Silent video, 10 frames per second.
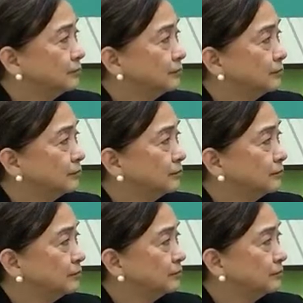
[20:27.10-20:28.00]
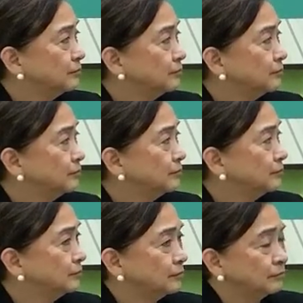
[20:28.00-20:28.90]

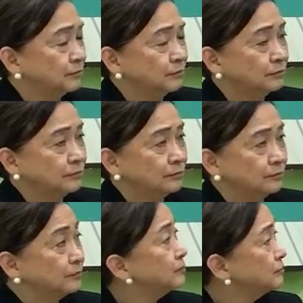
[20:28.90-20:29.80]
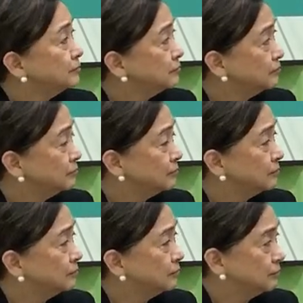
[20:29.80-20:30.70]

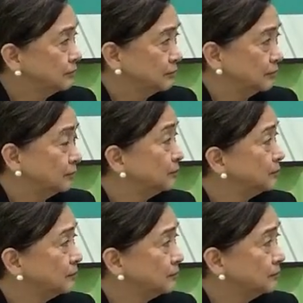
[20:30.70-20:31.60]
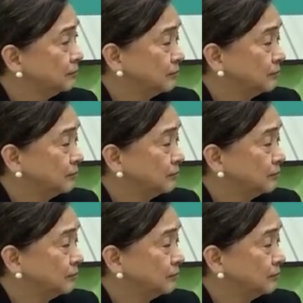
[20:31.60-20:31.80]
No words are spoken by the person on screen.